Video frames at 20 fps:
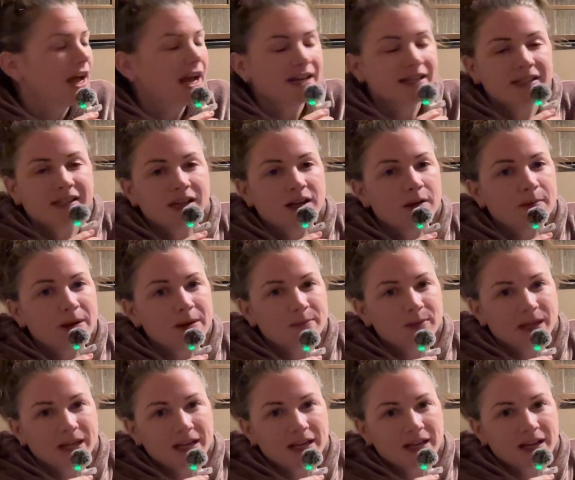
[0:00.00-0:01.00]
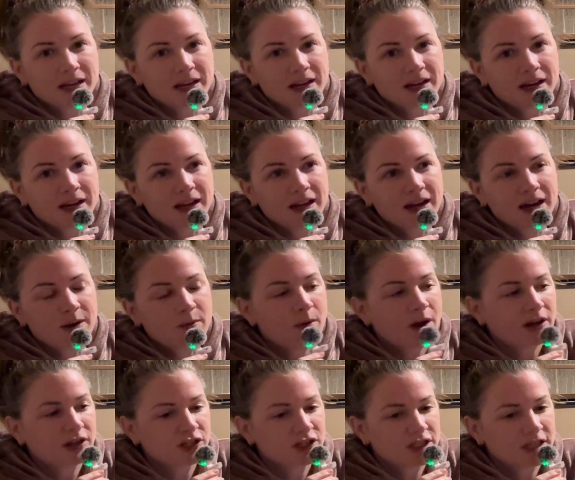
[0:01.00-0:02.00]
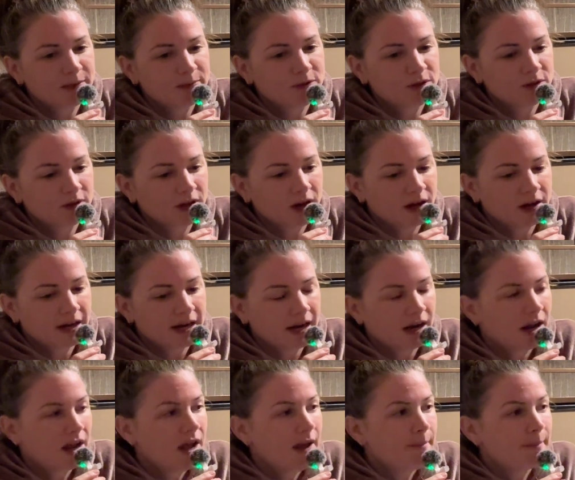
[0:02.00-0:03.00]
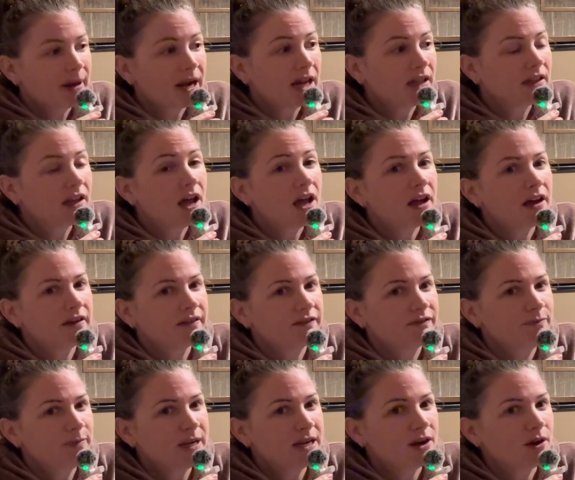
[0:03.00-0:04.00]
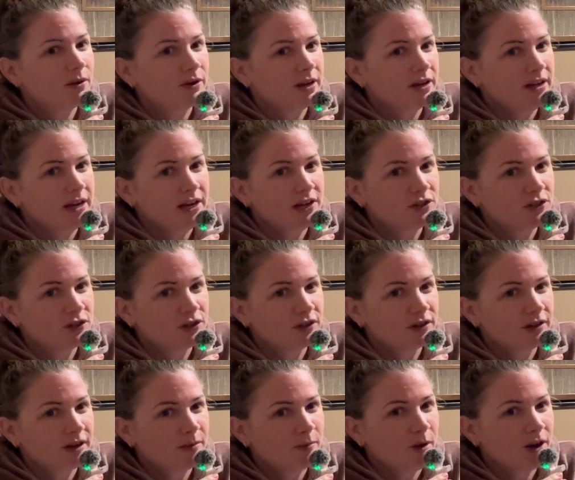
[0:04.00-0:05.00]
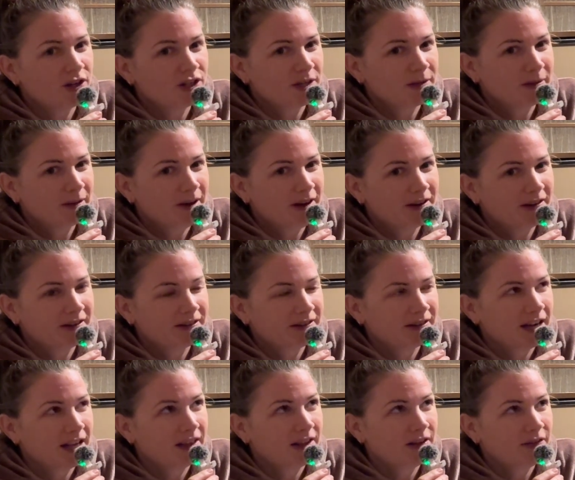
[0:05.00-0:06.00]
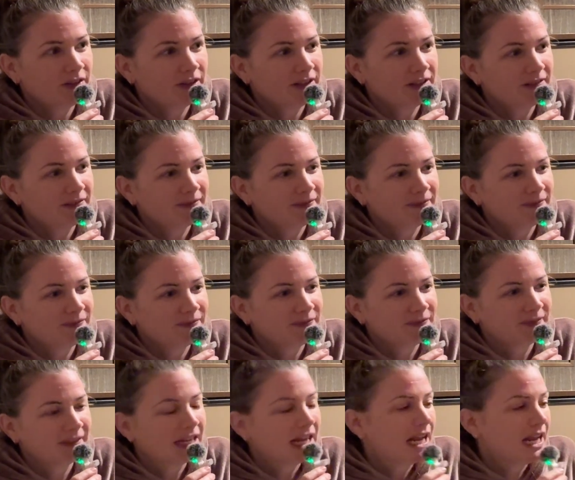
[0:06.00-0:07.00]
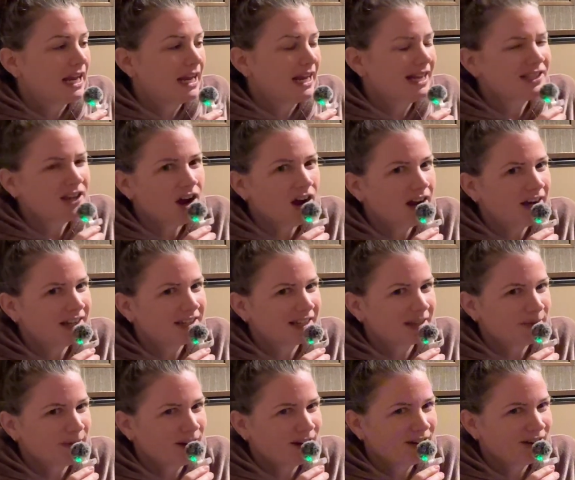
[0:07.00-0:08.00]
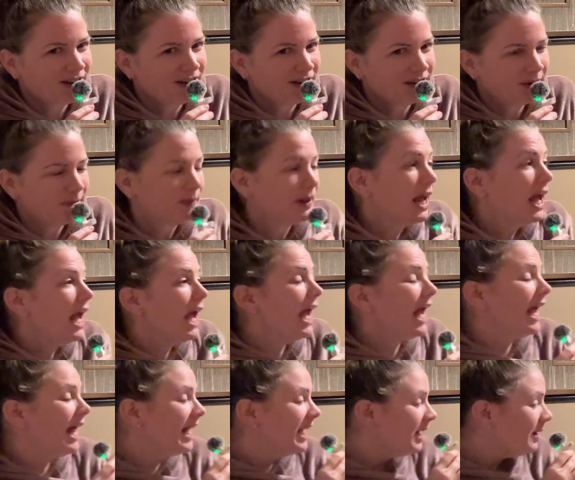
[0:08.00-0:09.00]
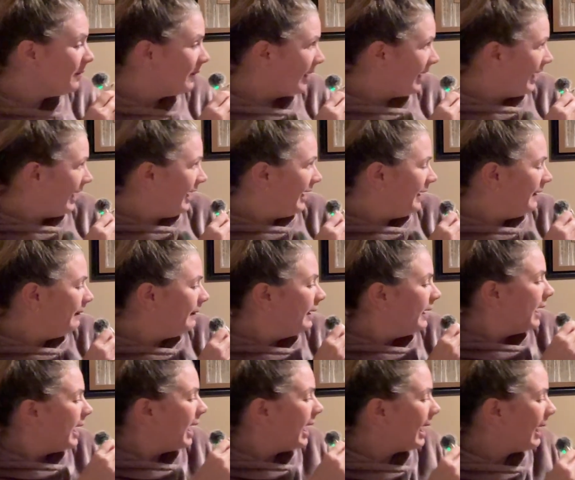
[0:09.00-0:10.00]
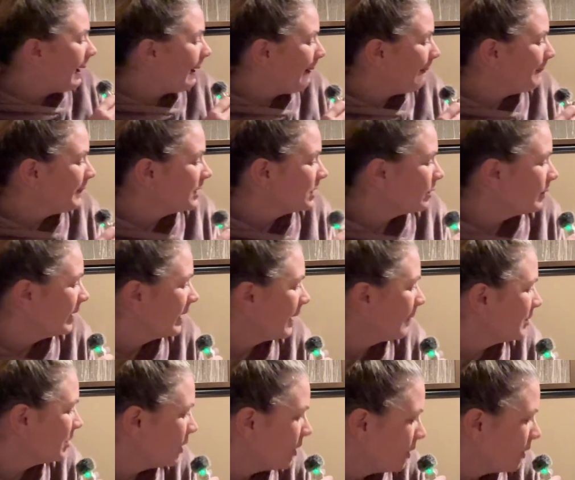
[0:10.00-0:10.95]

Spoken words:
I sit on my blanket and I watch Tim do the gardening. But I love being out in nature and watching him garden. I love it. It's hot. He's like my hot gardener. Anyway, so when it comes to